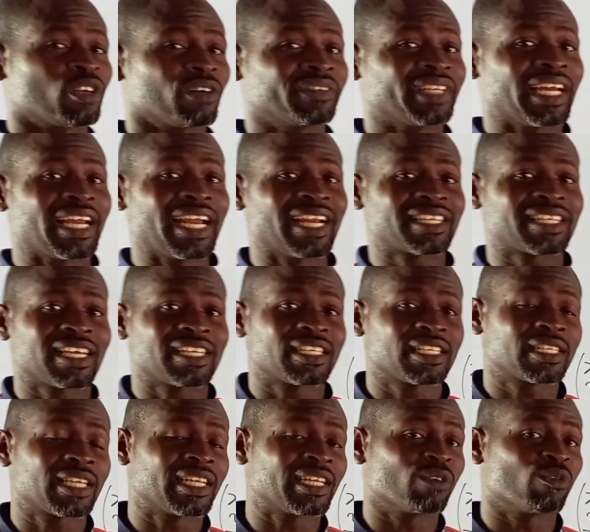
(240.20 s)
of the
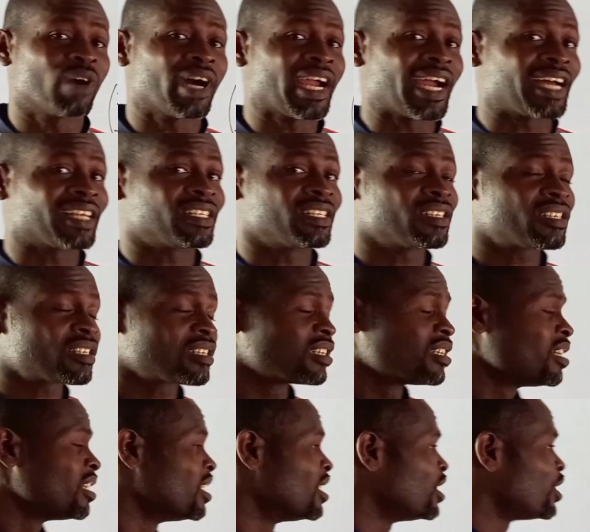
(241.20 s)
x-axis and the y-axis.